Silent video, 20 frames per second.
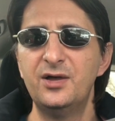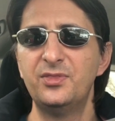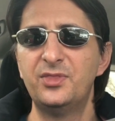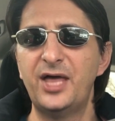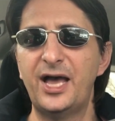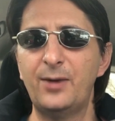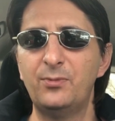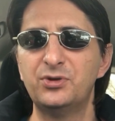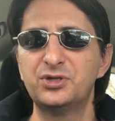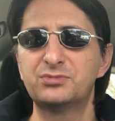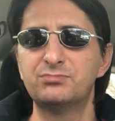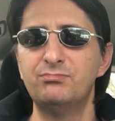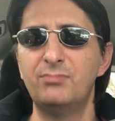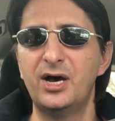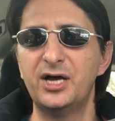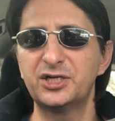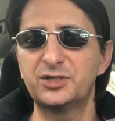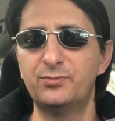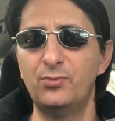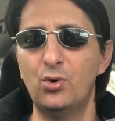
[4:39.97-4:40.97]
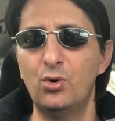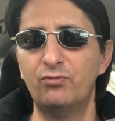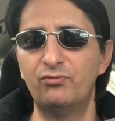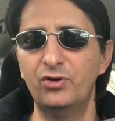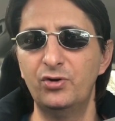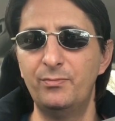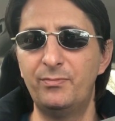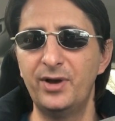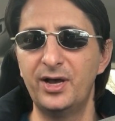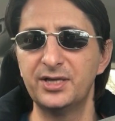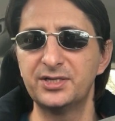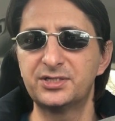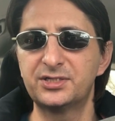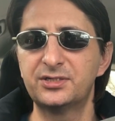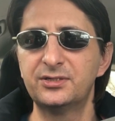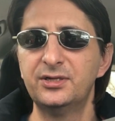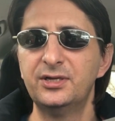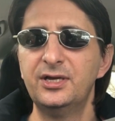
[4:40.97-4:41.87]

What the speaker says: that was much more robust.